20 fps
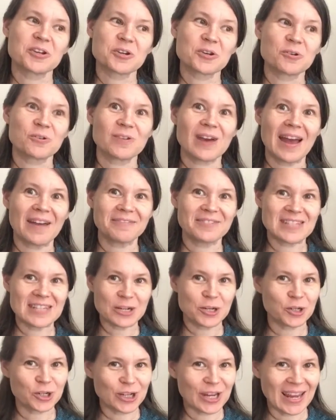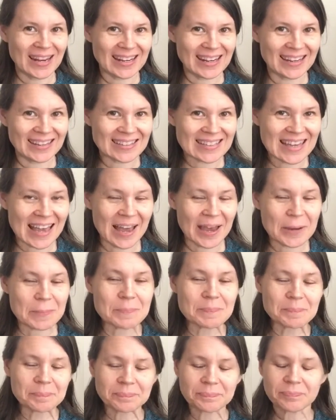crafting, creating
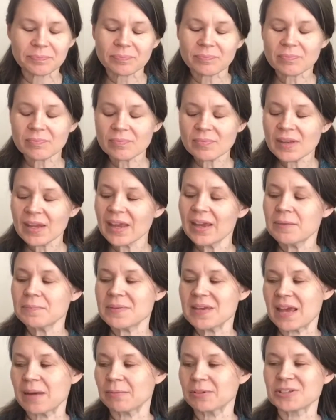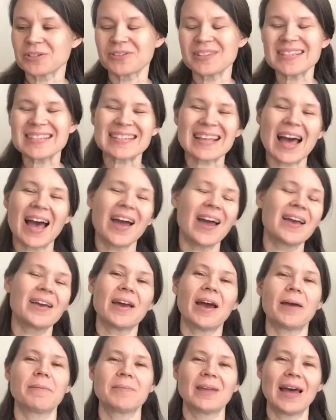time and be able to.
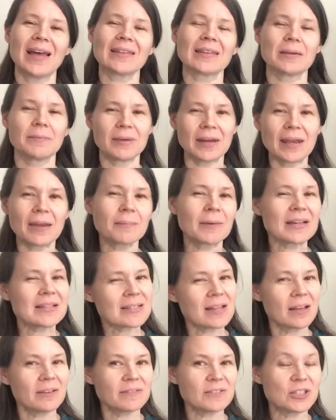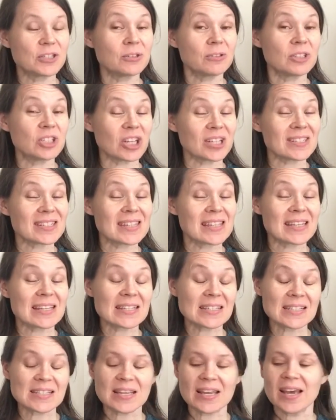I'm not limiting myself to just
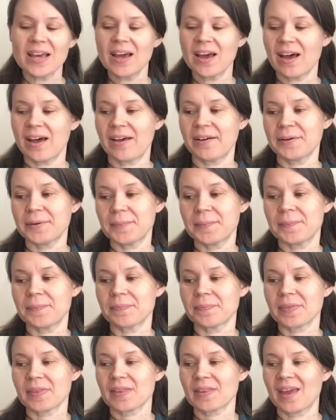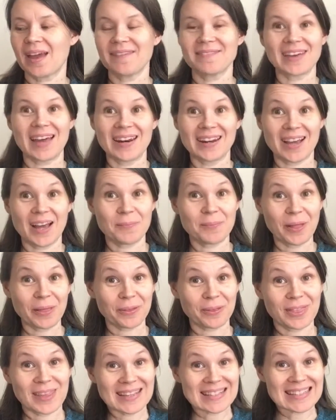this. I've got a couple
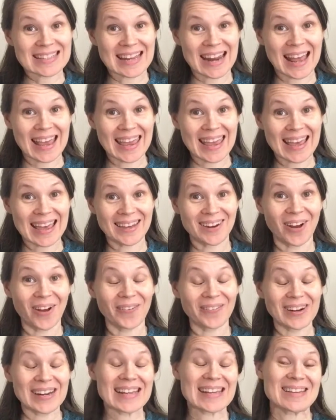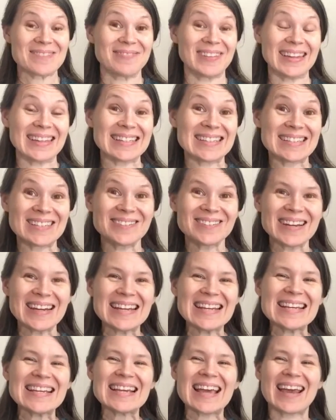other things that I had already committed to,
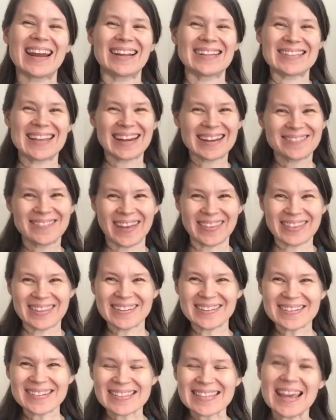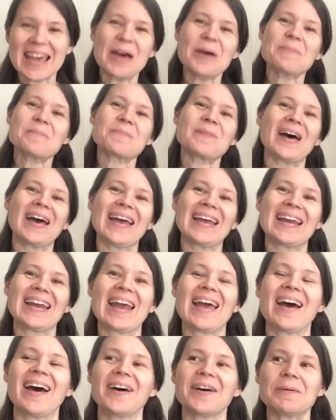and I'll talk about those. But
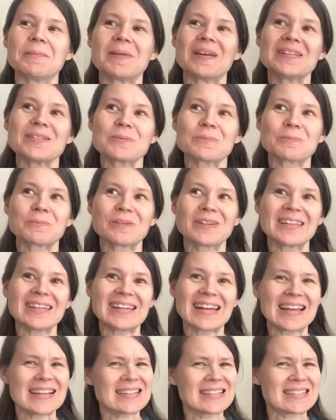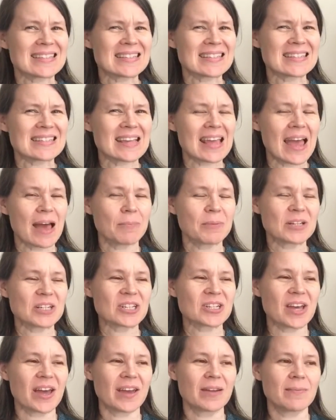it's really nice to see how
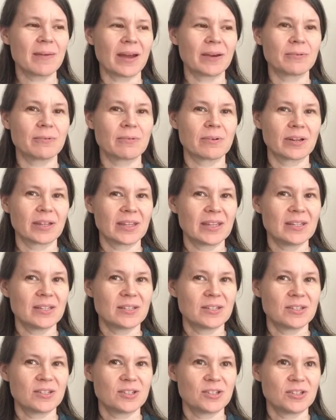much time I really